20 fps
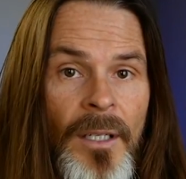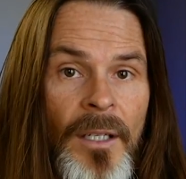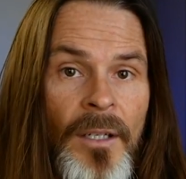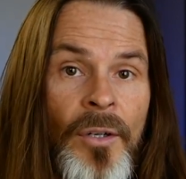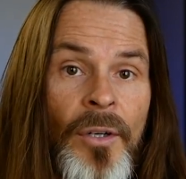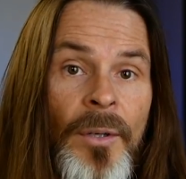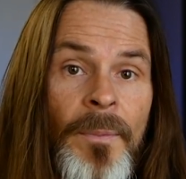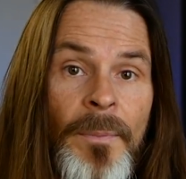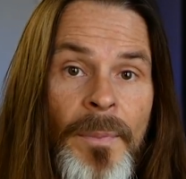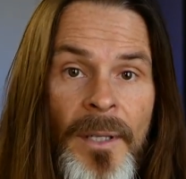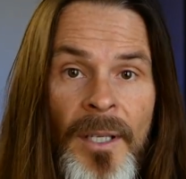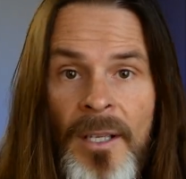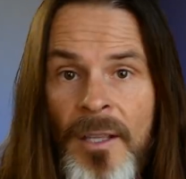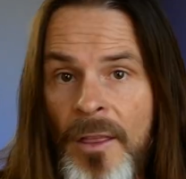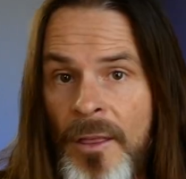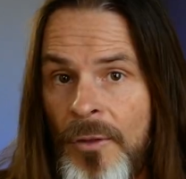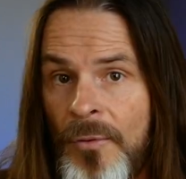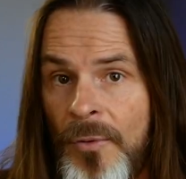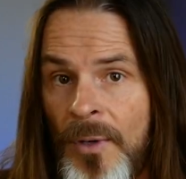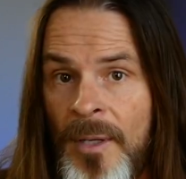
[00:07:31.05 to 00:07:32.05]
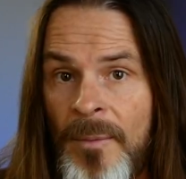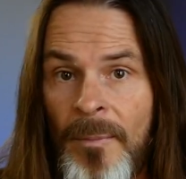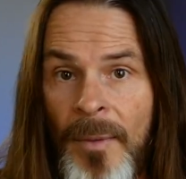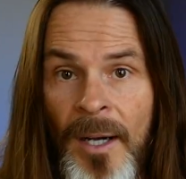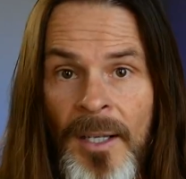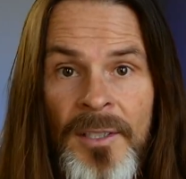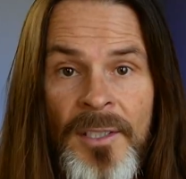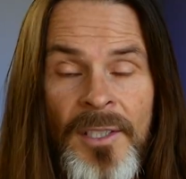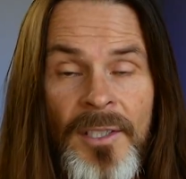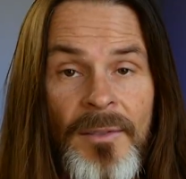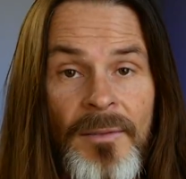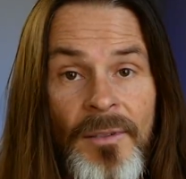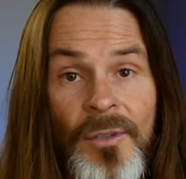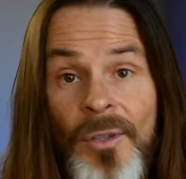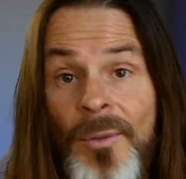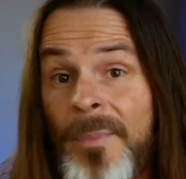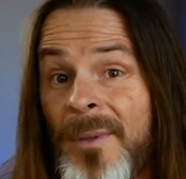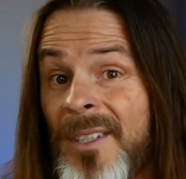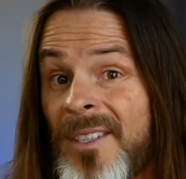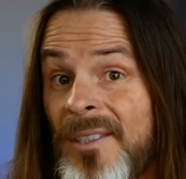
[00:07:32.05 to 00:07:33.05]
Could be 3 months,
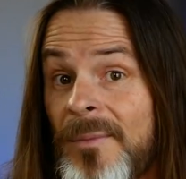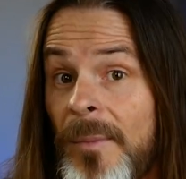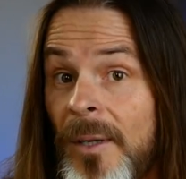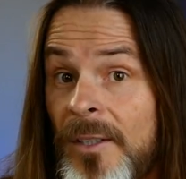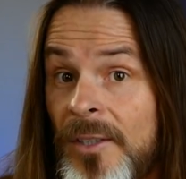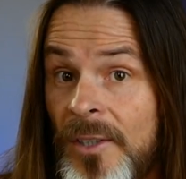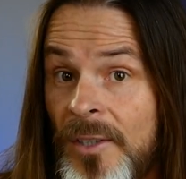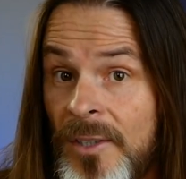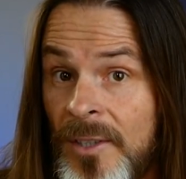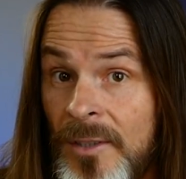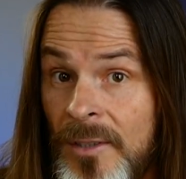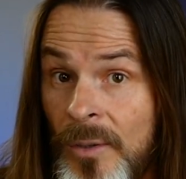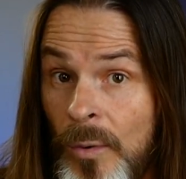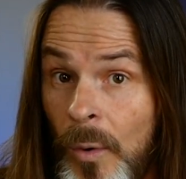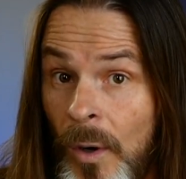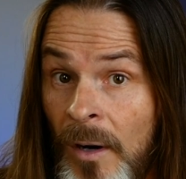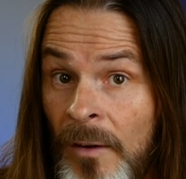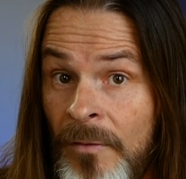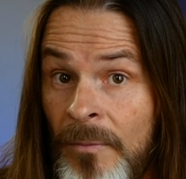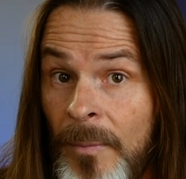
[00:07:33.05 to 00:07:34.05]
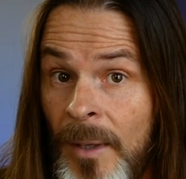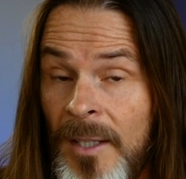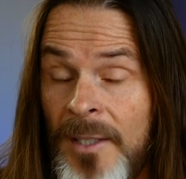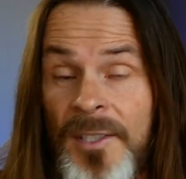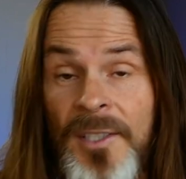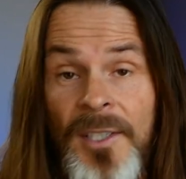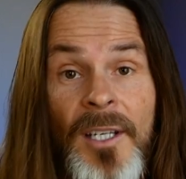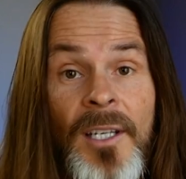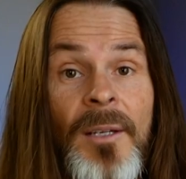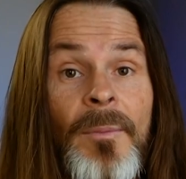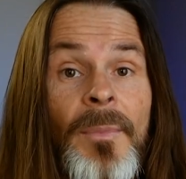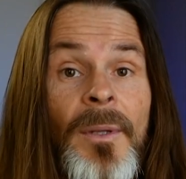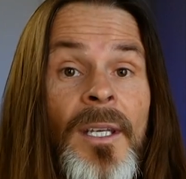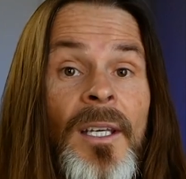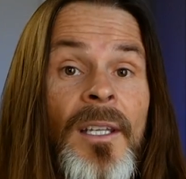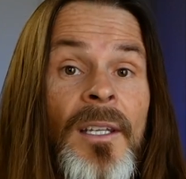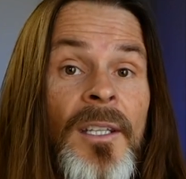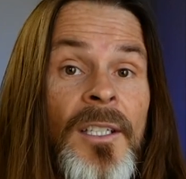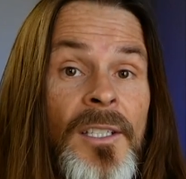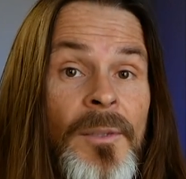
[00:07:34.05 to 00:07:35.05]
could be as much as 12 months. They could be
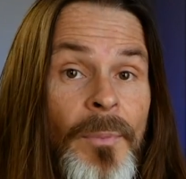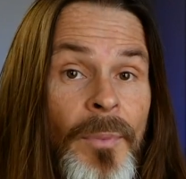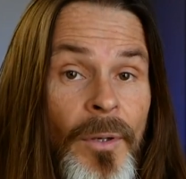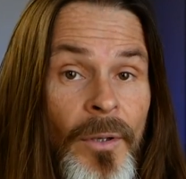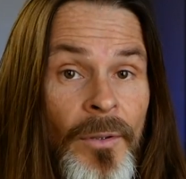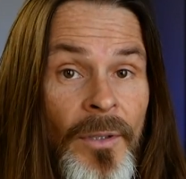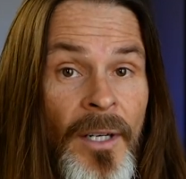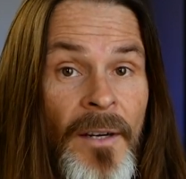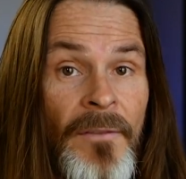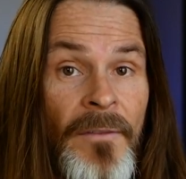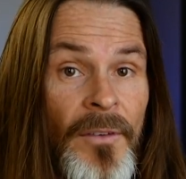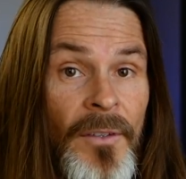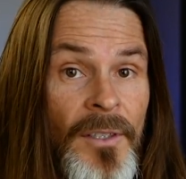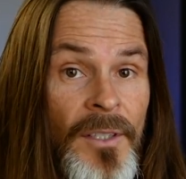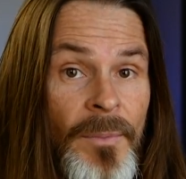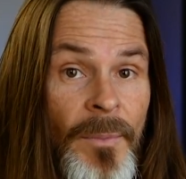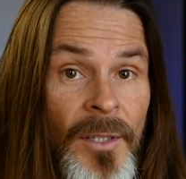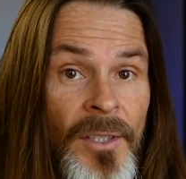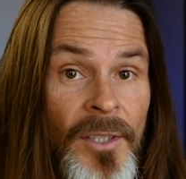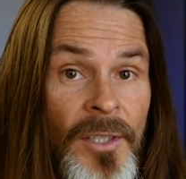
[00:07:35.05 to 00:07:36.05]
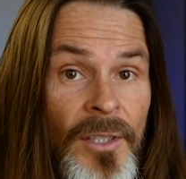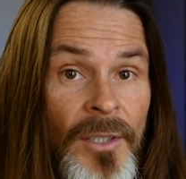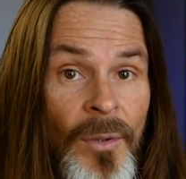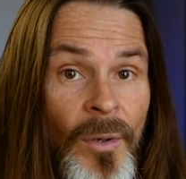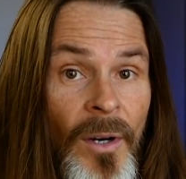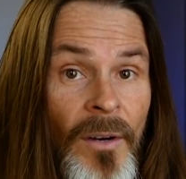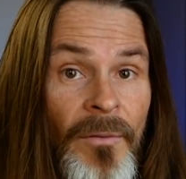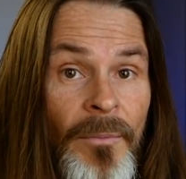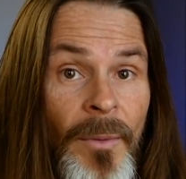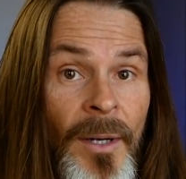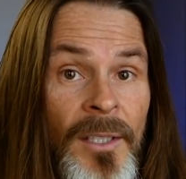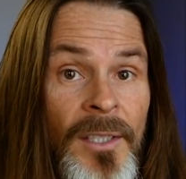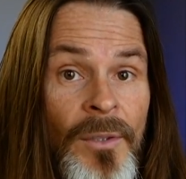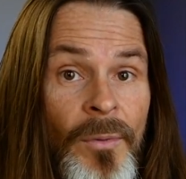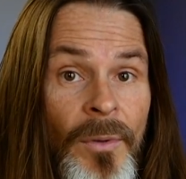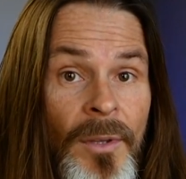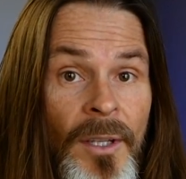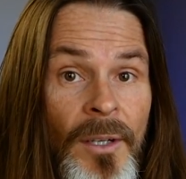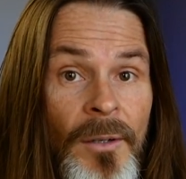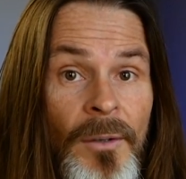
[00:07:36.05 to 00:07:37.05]
in this program for as much as 12 months
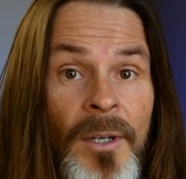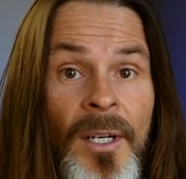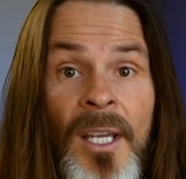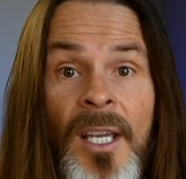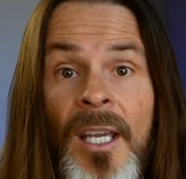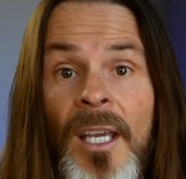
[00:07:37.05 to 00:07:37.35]
with you.